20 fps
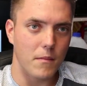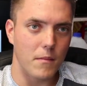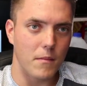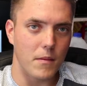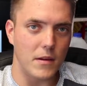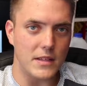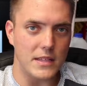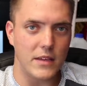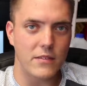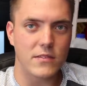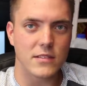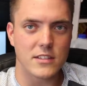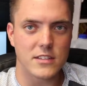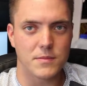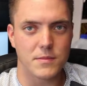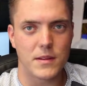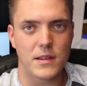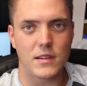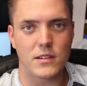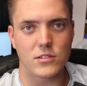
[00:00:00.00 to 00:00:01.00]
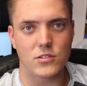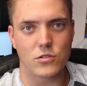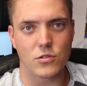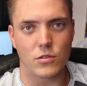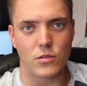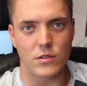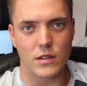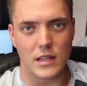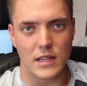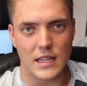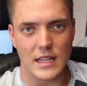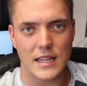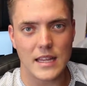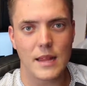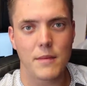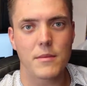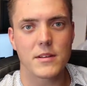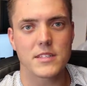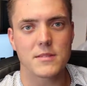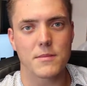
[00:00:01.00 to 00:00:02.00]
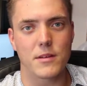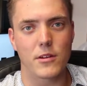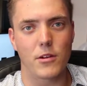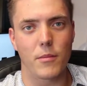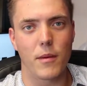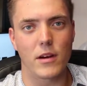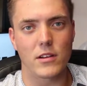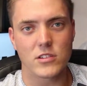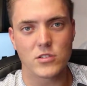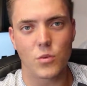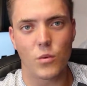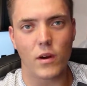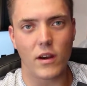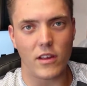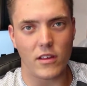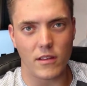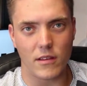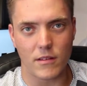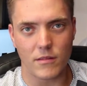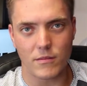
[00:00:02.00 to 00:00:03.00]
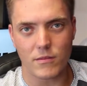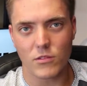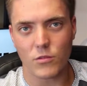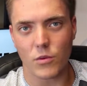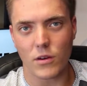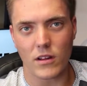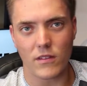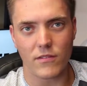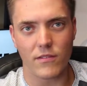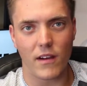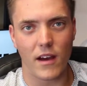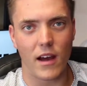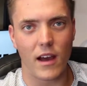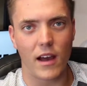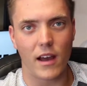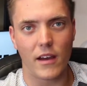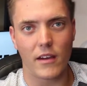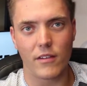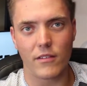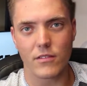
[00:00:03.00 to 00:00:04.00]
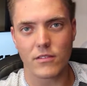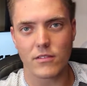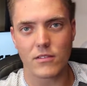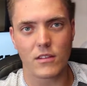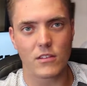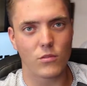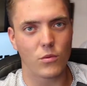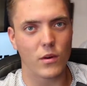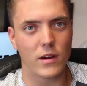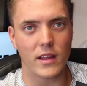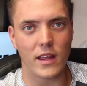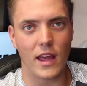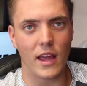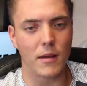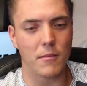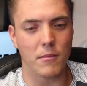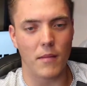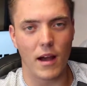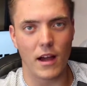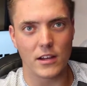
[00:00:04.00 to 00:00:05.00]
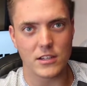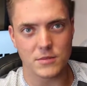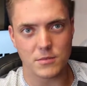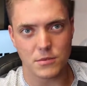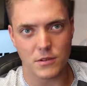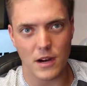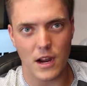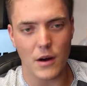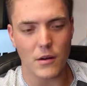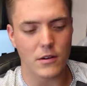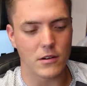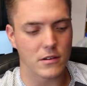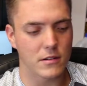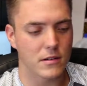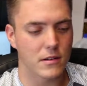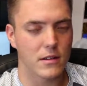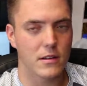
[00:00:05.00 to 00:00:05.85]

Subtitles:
But given the speed control, it limits me to about 25 to 28 miles per hour.